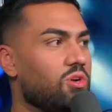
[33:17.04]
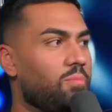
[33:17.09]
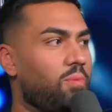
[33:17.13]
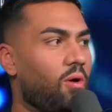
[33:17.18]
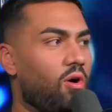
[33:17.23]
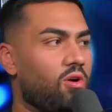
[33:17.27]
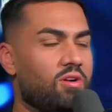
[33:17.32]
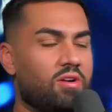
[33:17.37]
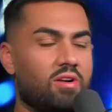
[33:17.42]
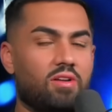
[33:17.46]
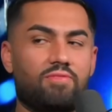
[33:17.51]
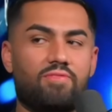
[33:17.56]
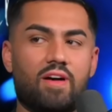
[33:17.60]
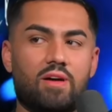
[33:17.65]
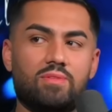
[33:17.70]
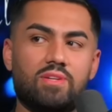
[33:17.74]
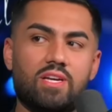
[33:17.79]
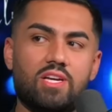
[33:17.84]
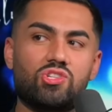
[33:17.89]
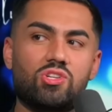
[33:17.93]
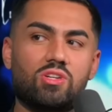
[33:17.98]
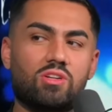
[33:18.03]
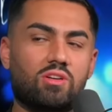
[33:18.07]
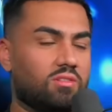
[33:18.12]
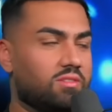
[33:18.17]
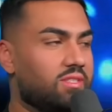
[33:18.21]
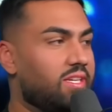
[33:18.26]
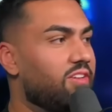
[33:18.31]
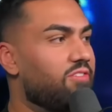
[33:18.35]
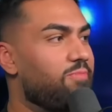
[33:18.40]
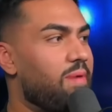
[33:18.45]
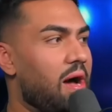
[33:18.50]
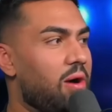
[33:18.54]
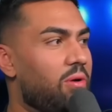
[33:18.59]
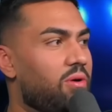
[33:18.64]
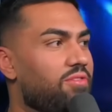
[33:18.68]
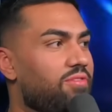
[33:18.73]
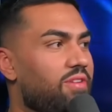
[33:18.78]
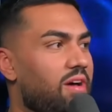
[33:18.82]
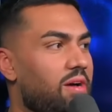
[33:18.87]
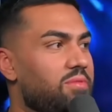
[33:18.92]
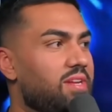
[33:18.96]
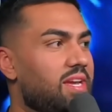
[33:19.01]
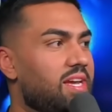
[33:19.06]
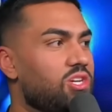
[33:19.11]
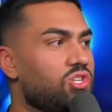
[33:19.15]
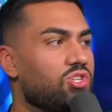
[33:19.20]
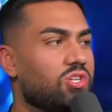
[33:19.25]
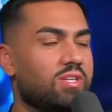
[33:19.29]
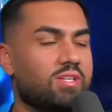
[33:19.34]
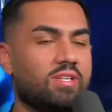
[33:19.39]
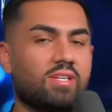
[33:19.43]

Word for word: So I'm partnered in a foundation called Give Power Foundation.